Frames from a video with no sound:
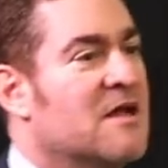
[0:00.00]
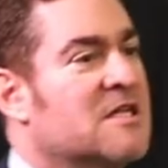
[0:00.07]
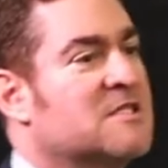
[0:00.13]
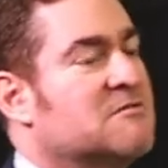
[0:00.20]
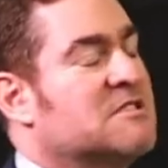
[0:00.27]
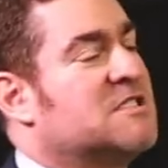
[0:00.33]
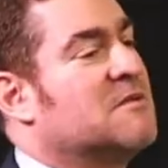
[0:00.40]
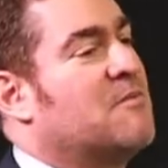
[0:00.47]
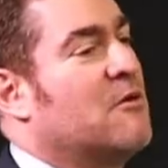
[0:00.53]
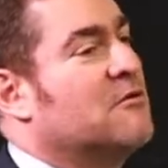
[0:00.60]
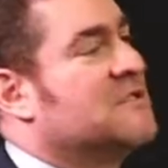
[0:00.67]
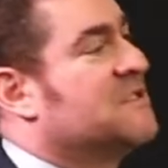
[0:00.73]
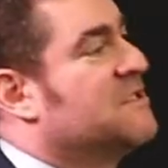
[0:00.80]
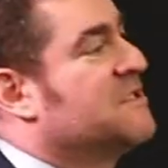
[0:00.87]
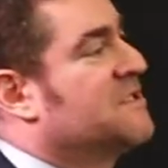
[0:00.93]
This was
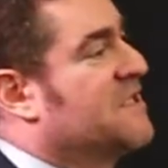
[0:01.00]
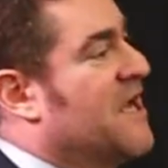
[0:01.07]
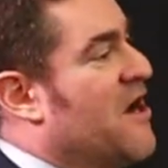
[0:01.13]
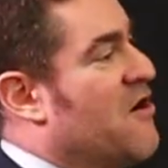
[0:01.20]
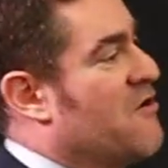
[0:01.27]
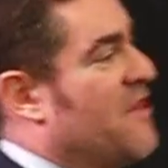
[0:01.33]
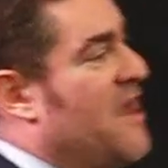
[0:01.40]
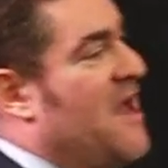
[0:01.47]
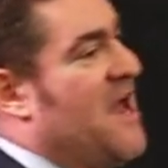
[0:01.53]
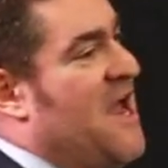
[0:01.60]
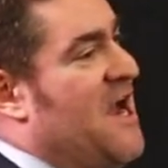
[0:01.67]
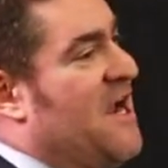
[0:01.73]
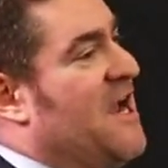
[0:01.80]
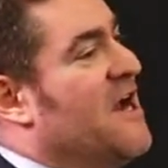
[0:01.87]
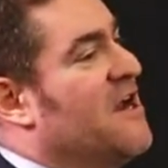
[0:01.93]
supposed to scare the
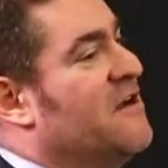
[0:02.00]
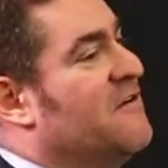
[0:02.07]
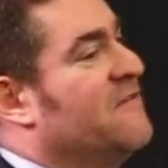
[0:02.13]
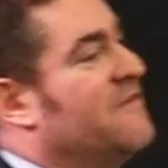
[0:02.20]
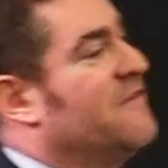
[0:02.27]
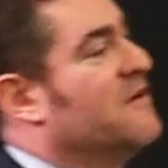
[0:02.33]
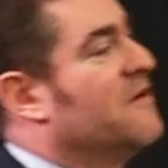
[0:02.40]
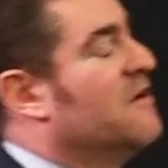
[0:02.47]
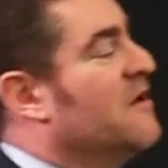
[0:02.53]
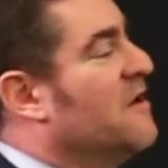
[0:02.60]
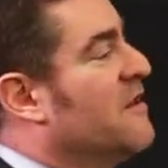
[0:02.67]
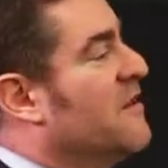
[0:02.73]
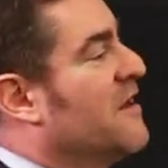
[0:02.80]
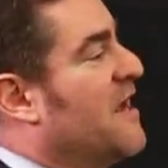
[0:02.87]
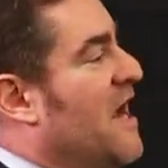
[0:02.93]
heck out of
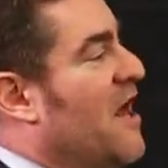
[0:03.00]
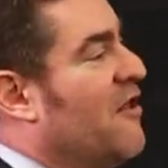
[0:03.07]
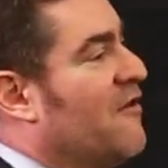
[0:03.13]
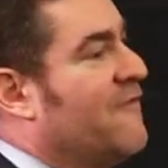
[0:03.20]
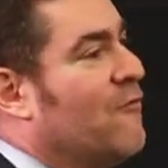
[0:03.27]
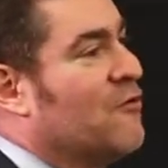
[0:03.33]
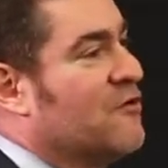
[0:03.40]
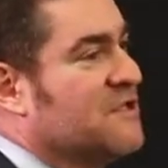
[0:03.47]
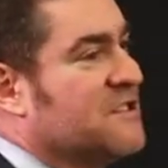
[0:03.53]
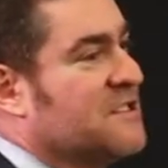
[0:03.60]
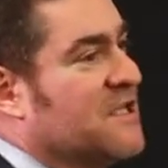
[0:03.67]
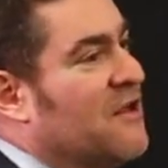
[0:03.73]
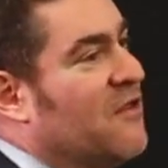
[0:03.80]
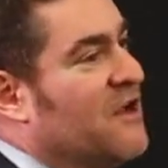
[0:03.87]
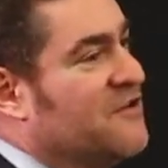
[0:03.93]
the California
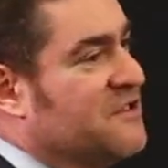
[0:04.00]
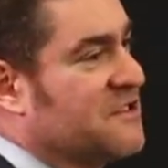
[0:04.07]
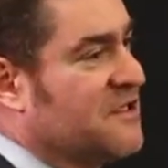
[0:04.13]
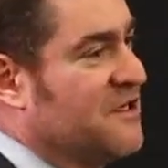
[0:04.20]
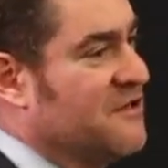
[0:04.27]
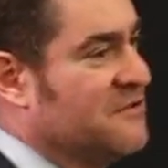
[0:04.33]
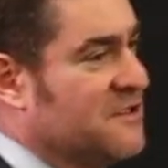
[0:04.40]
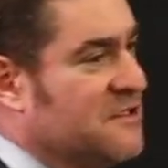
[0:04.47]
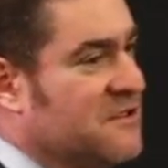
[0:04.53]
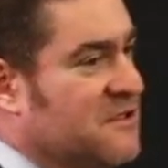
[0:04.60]
state legislators.